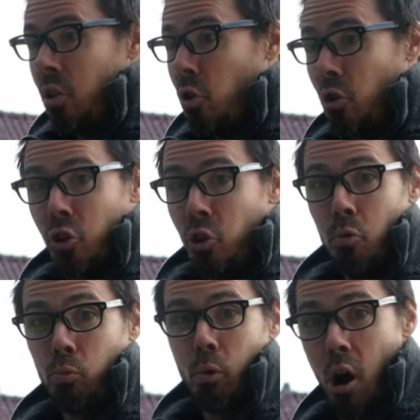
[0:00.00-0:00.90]
You could
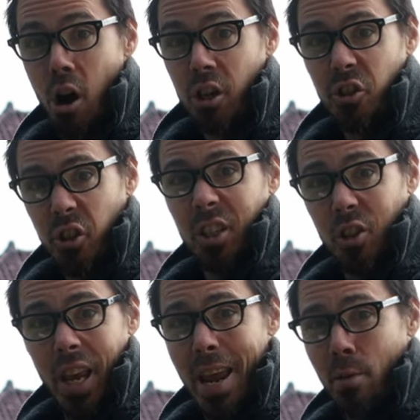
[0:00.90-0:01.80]
shoot raw,
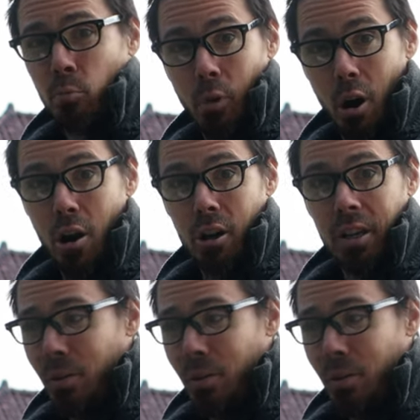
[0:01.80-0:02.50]
6K raw.